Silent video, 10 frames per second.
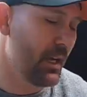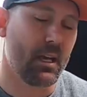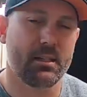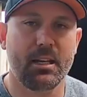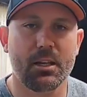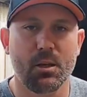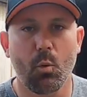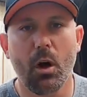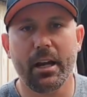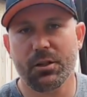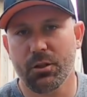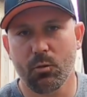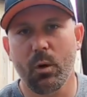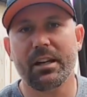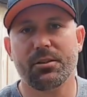and tell you why you
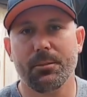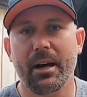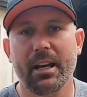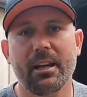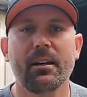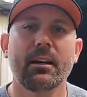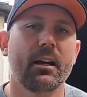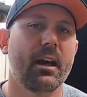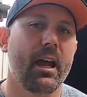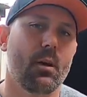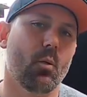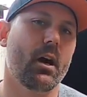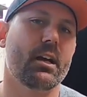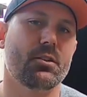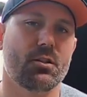shouldn't waste your money and
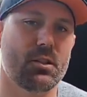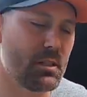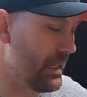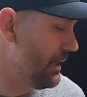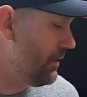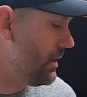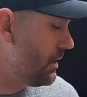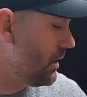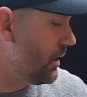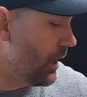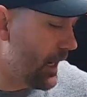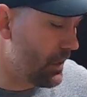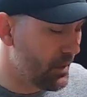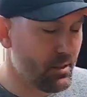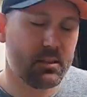why you should just leave it like
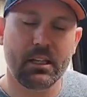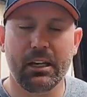this.